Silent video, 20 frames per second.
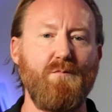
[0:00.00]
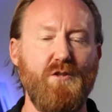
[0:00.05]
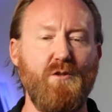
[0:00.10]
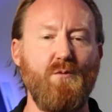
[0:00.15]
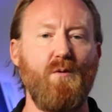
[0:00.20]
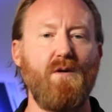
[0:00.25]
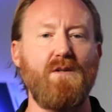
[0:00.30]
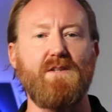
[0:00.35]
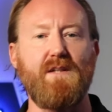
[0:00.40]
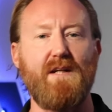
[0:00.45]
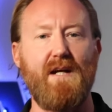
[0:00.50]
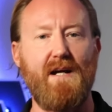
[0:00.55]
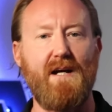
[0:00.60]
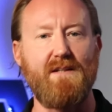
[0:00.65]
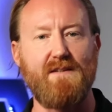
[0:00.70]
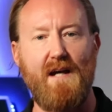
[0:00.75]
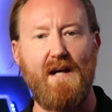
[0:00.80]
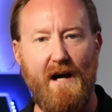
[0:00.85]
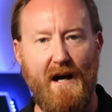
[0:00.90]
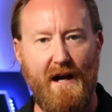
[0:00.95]
She wants a guy
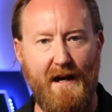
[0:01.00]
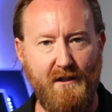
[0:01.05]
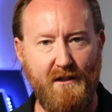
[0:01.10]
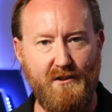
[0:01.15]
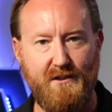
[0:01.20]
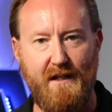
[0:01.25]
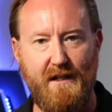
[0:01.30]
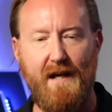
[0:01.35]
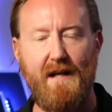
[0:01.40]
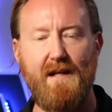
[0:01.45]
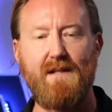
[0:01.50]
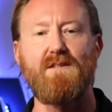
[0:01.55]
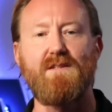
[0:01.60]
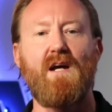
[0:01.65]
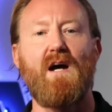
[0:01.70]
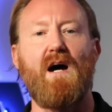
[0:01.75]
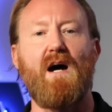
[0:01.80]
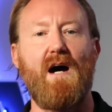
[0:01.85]
who's higher status,